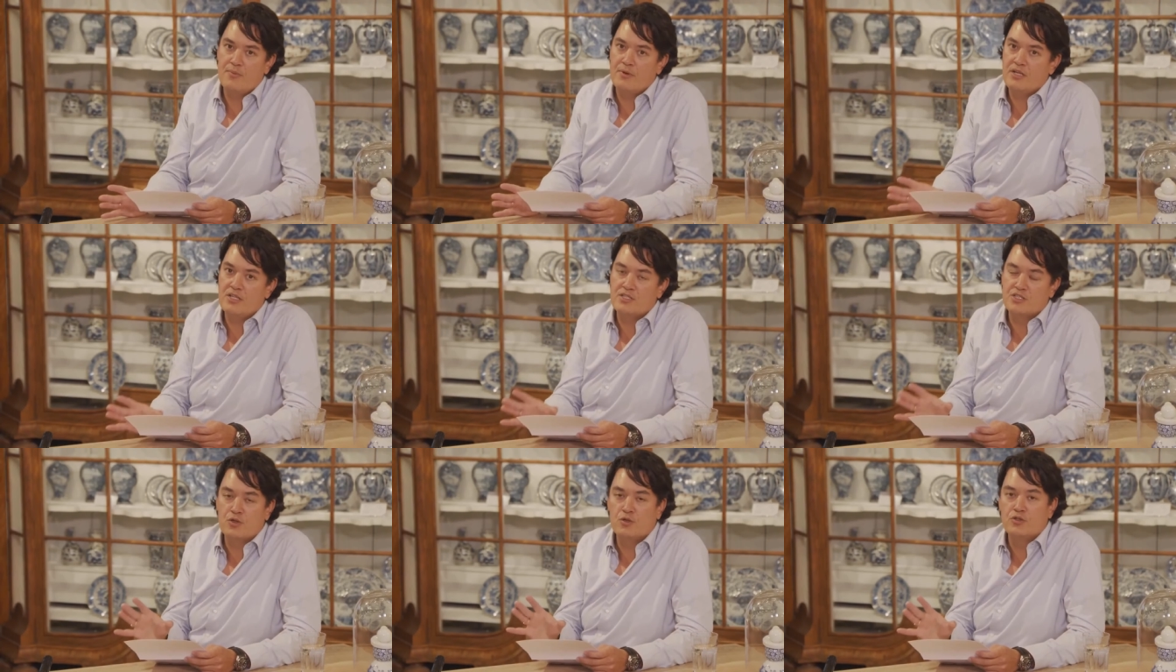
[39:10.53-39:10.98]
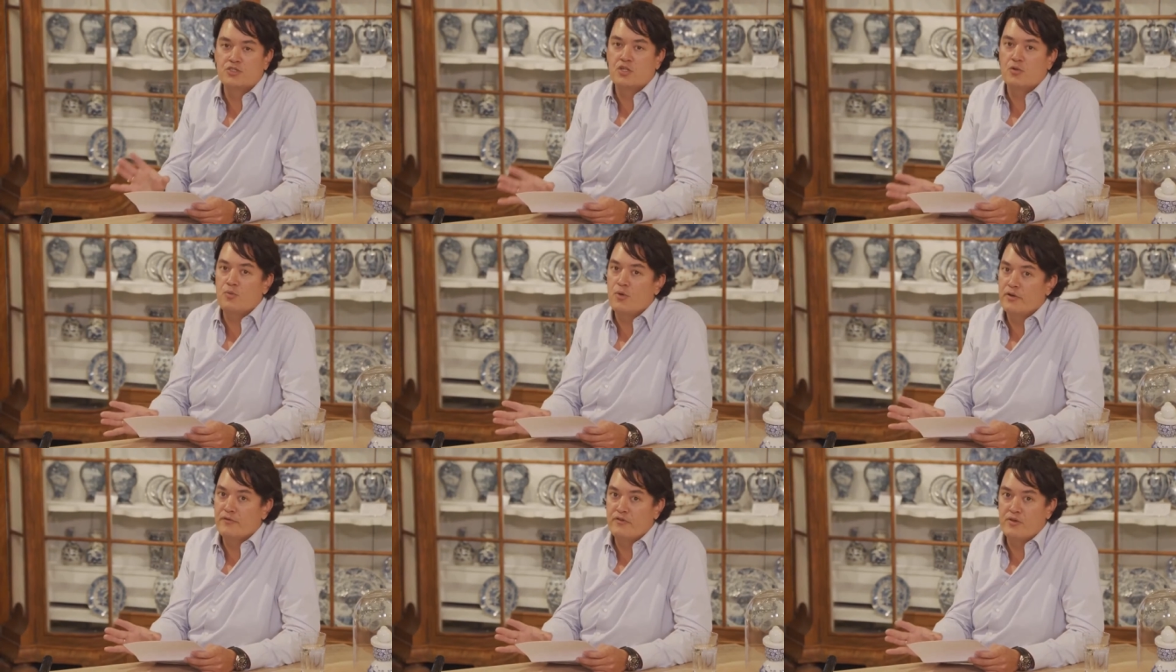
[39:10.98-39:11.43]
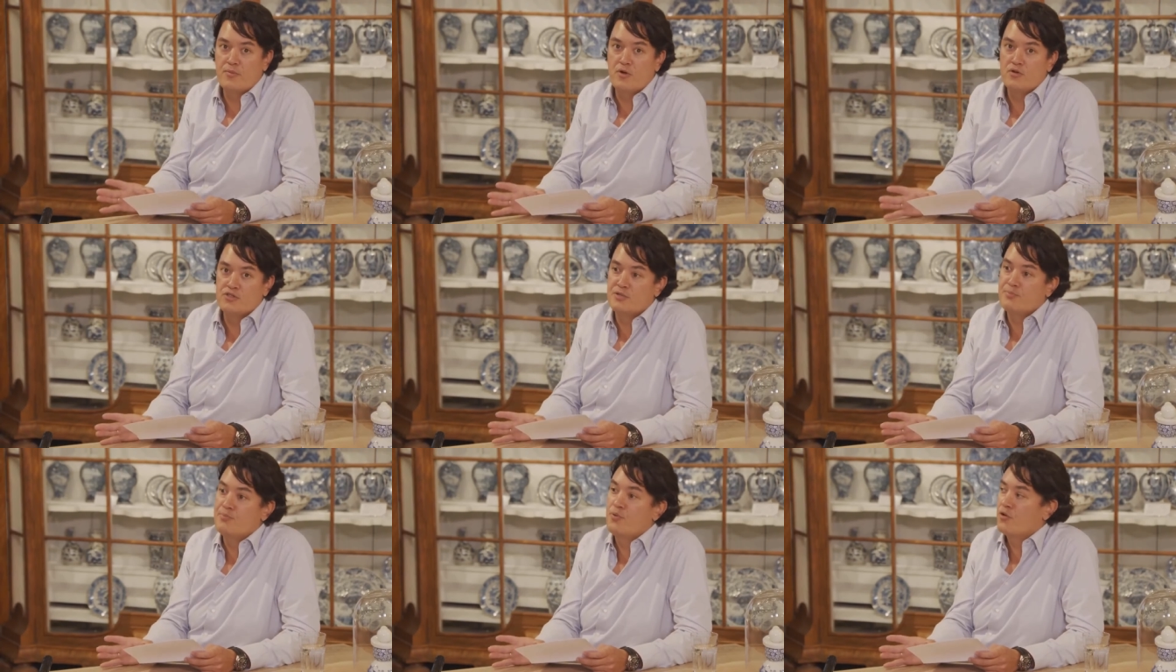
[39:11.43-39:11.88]
But it's also one of the
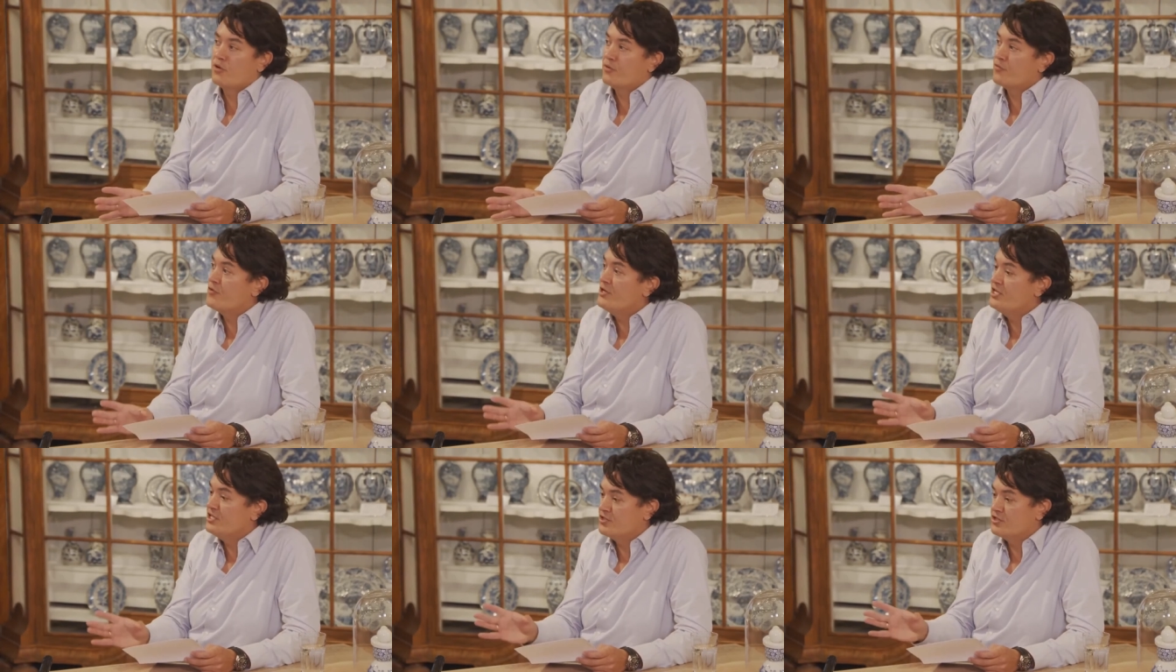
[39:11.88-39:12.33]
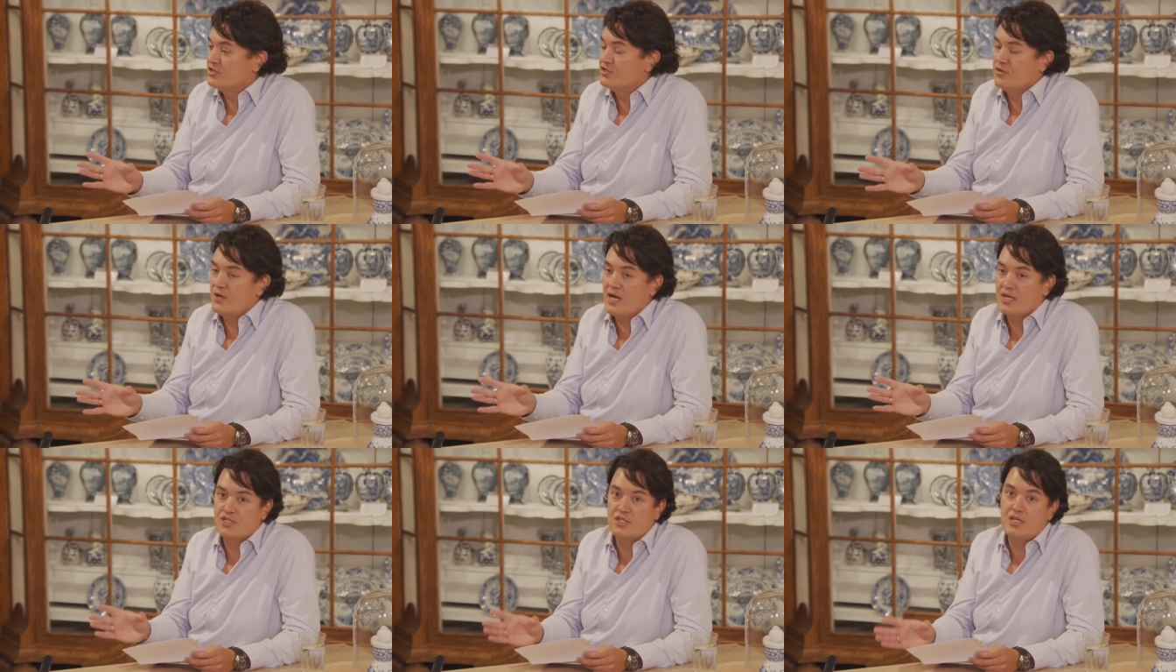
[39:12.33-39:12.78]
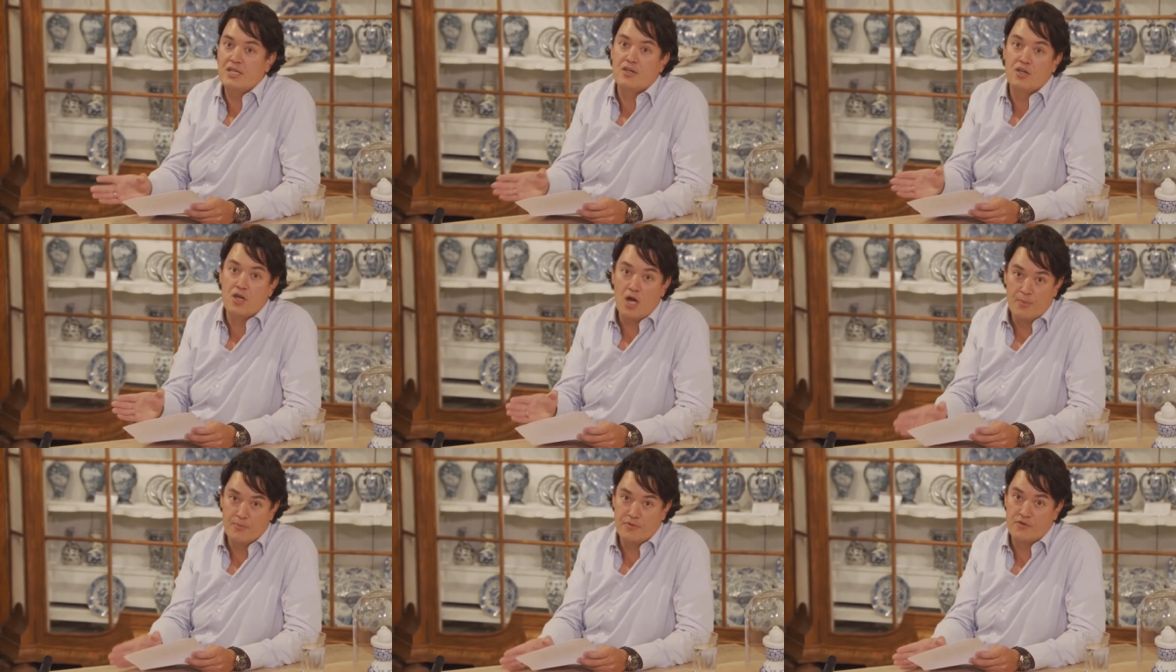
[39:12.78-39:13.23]
most important reasons to actually
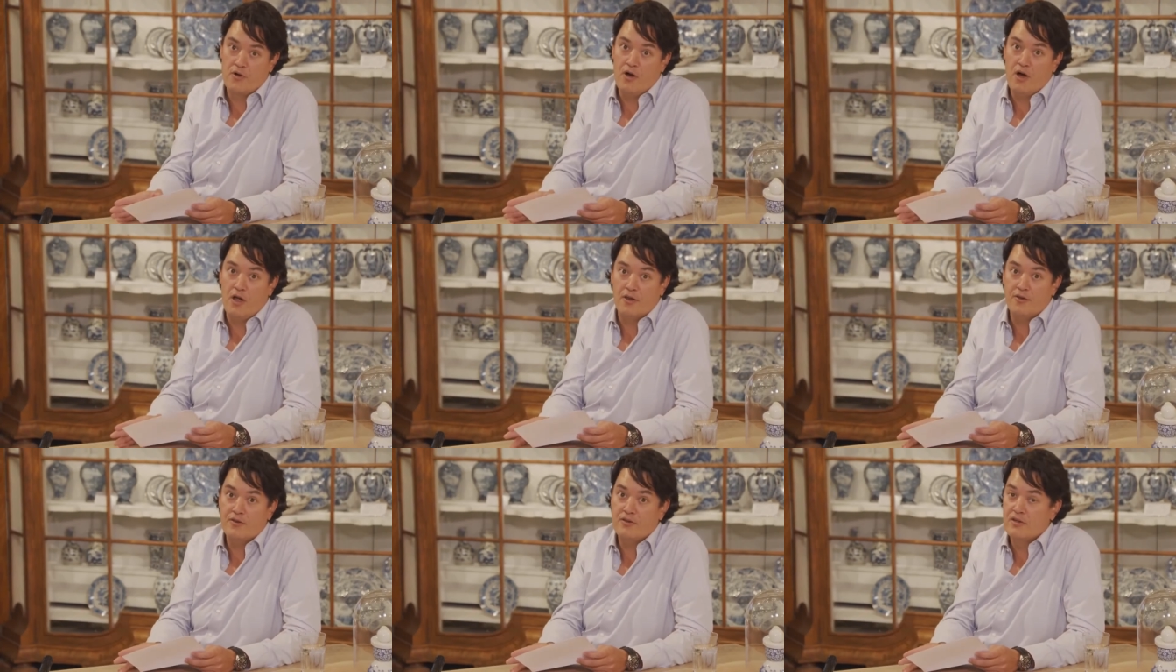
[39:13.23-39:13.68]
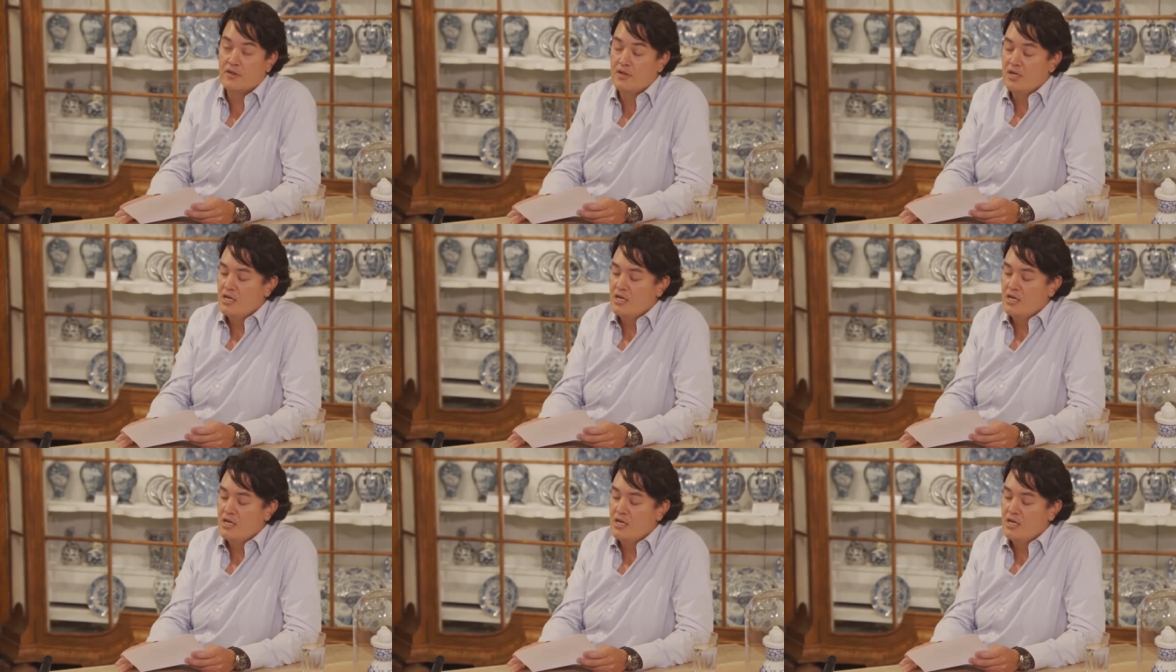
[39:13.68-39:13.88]
come to Holland,